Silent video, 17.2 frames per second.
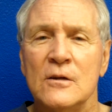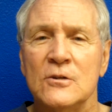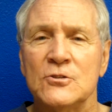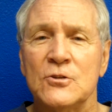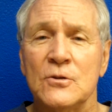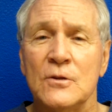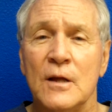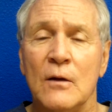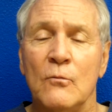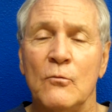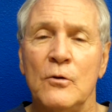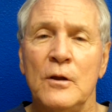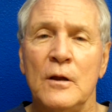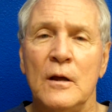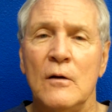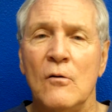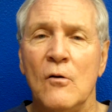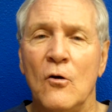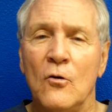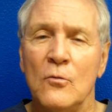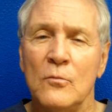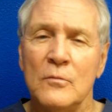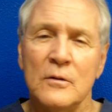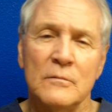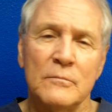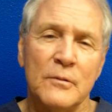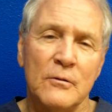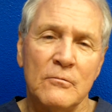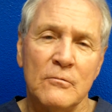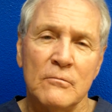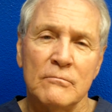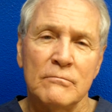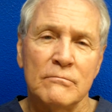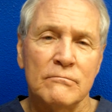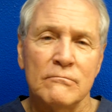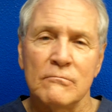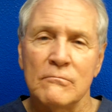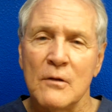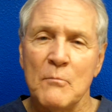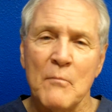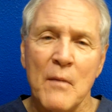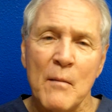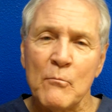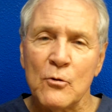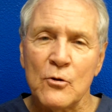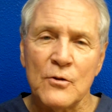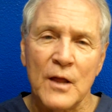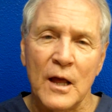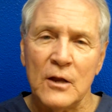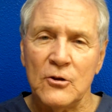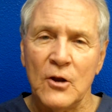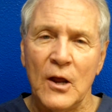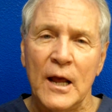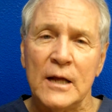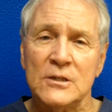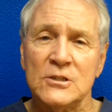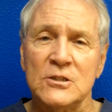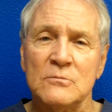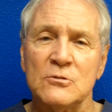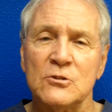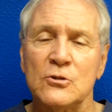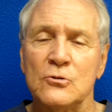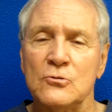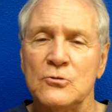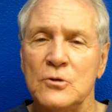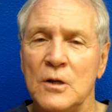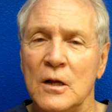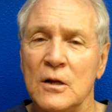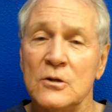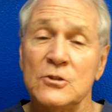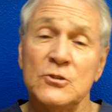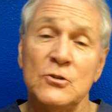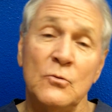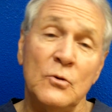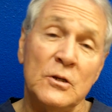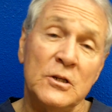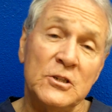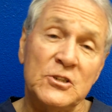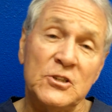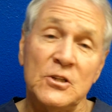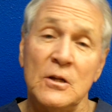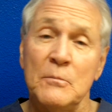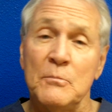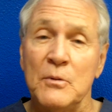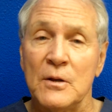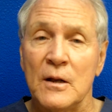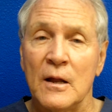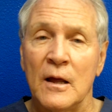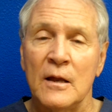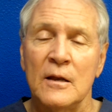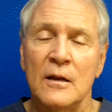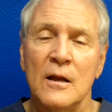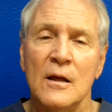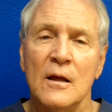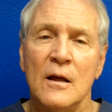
so that when you go home, you'll be remembered that you had some surgery done, and so when you sleep at night,